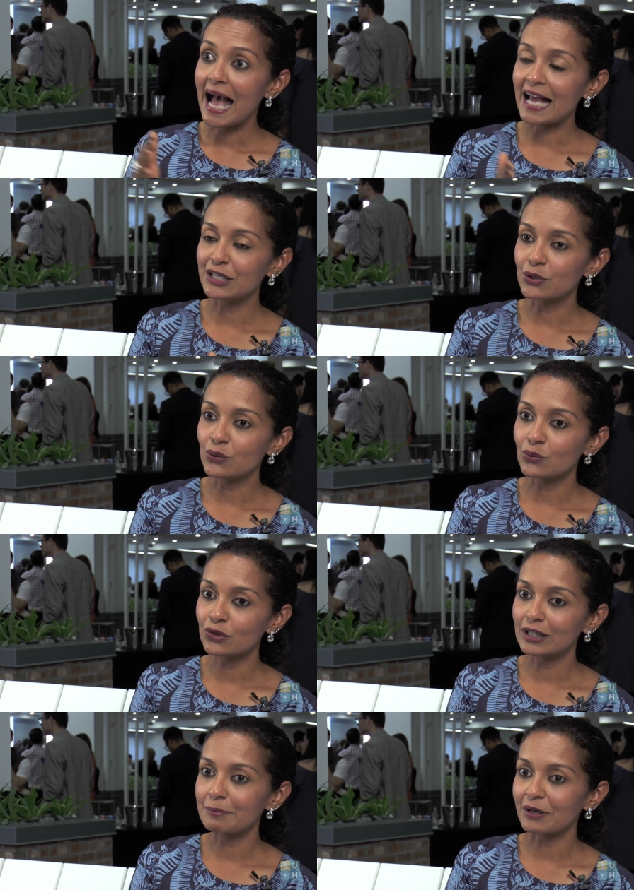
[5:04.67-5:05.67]
and you
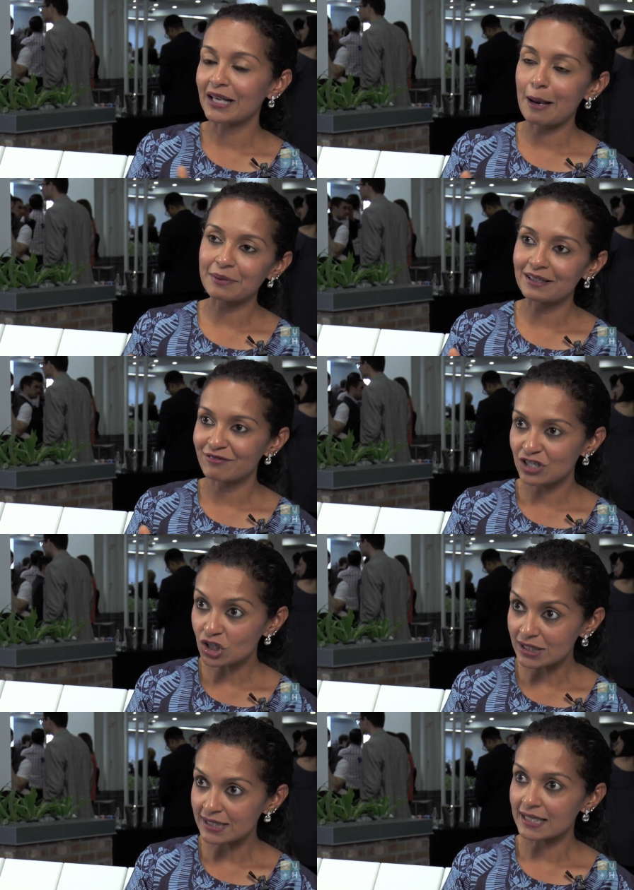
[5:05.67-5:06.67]
think about capital
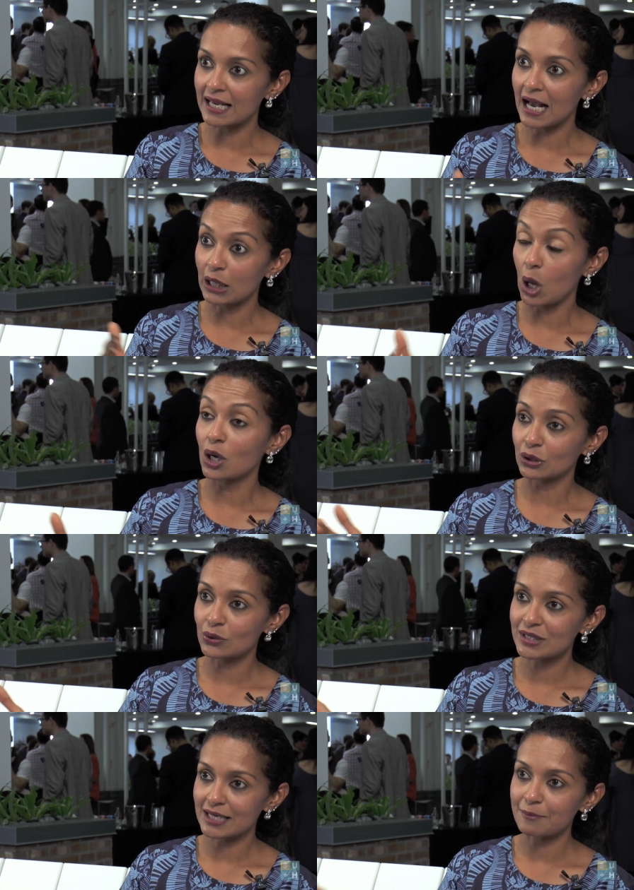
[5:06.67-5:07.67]
efficiency along
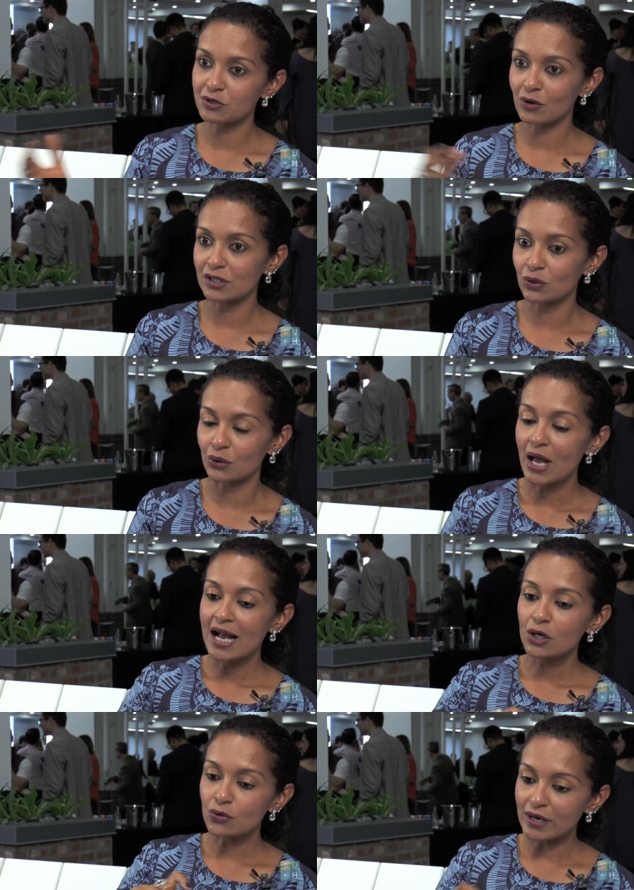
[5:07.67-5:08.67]
those steps, right? So
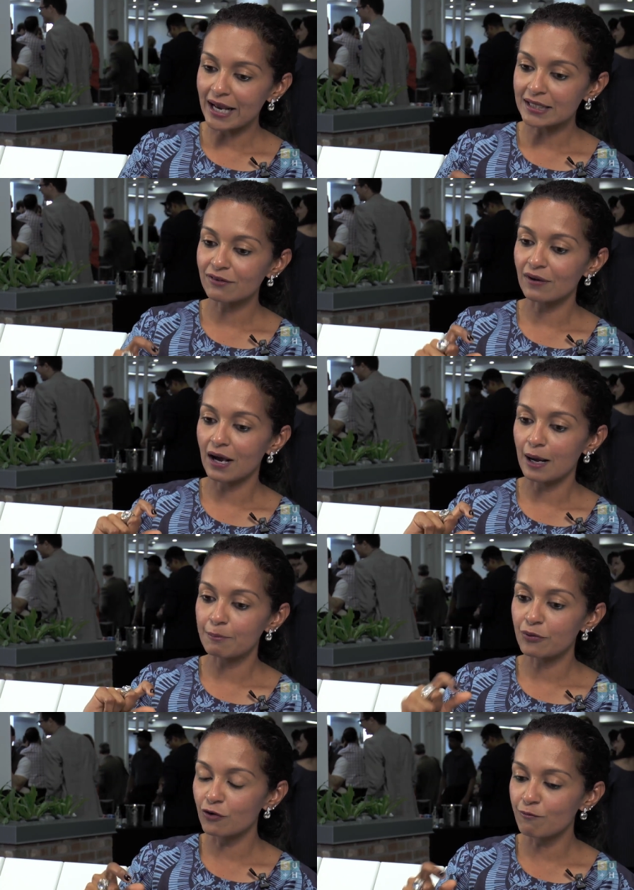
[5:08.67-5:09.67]
create uh,
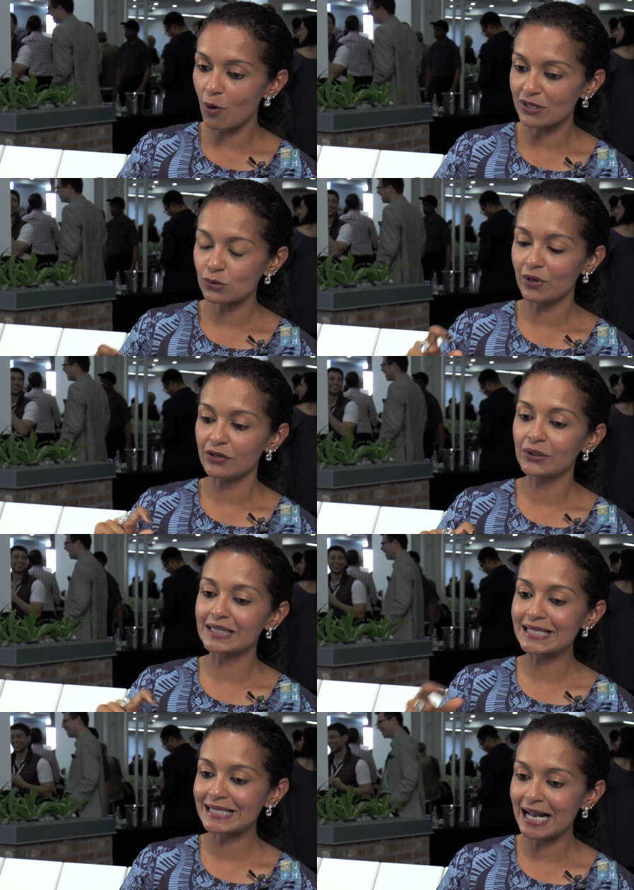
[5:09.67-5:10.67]
proof points where you
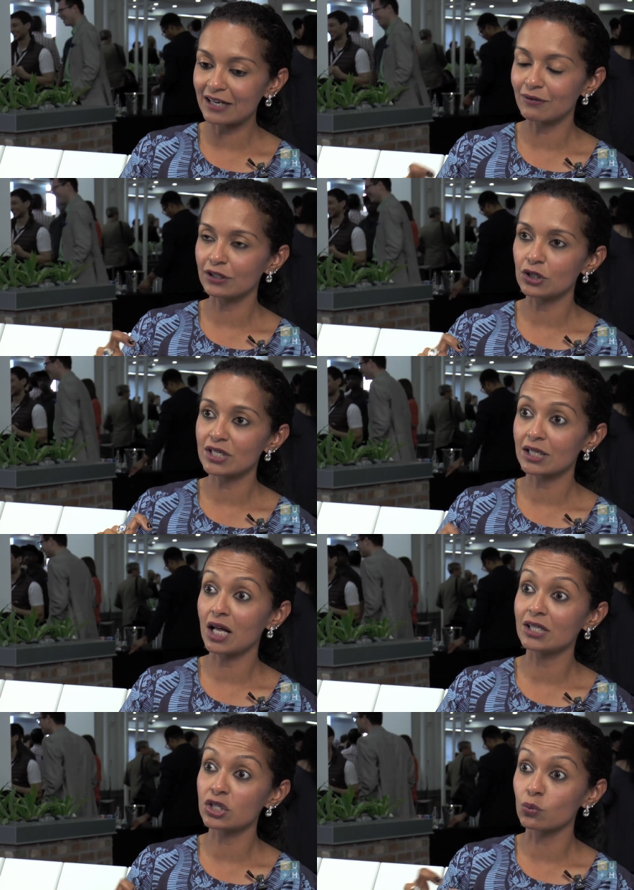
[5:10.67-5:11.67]
can decide whether your
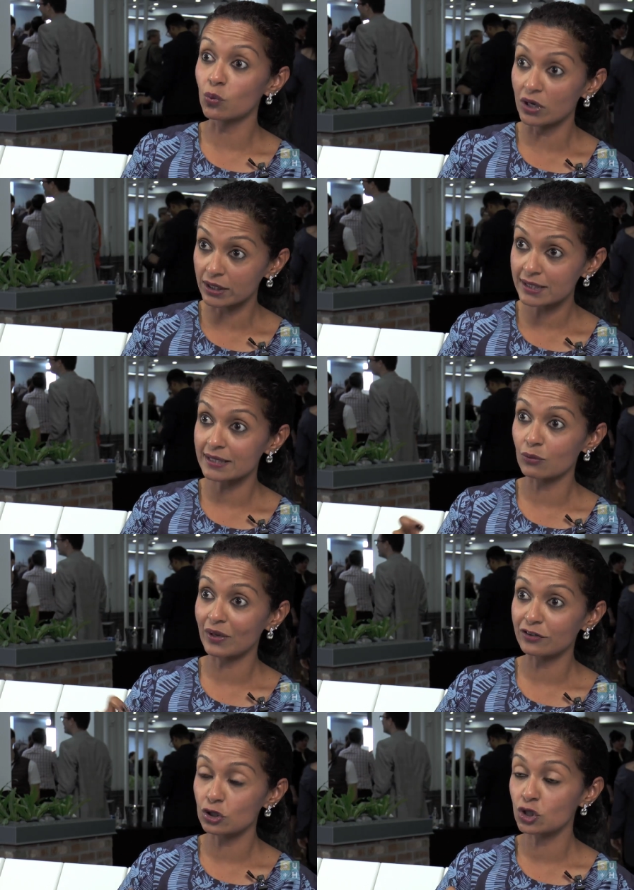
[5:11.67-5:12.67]
technology works and
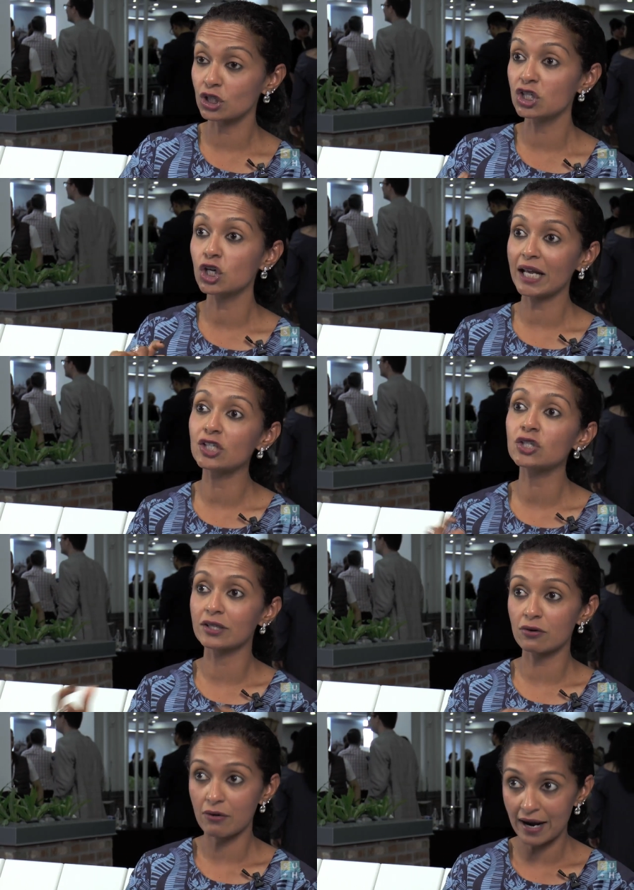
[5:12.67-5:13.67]
whether you should change
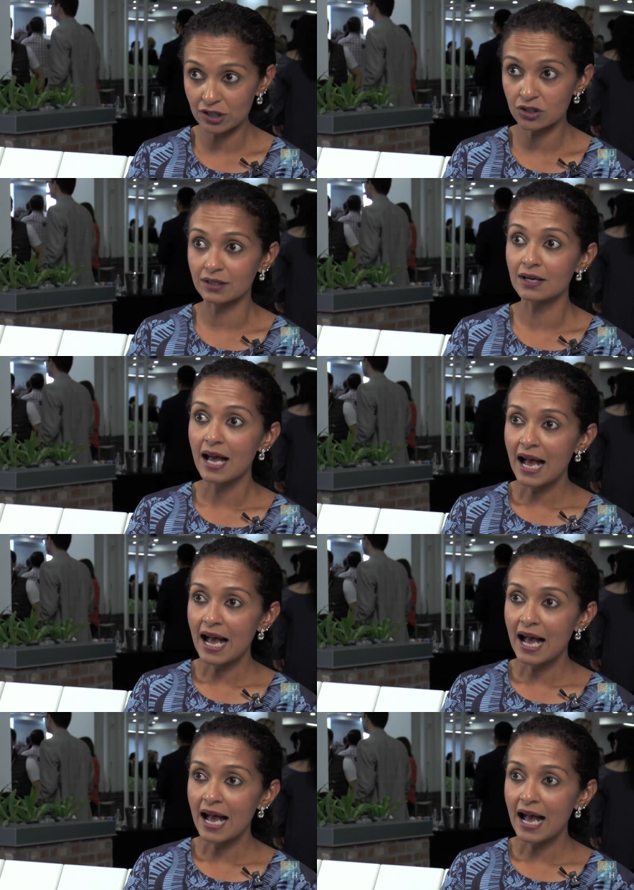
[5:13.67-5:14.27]
the direction.